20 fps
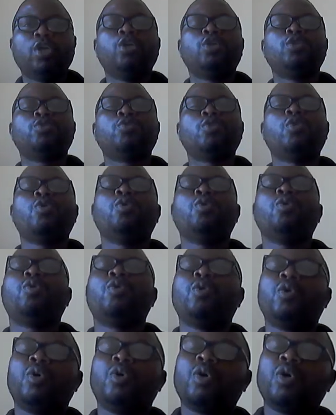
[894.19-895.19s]

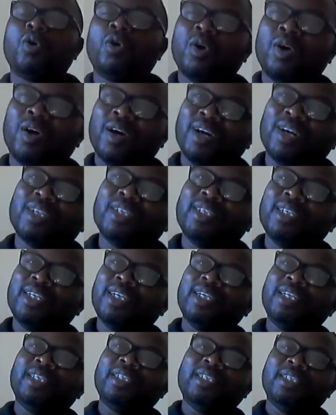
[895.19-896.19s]
So
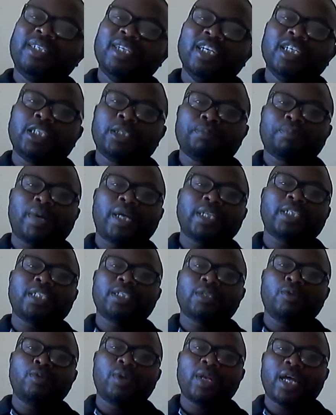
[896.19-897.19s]
In this
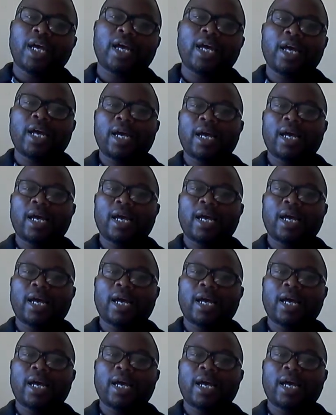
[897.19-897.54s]
particular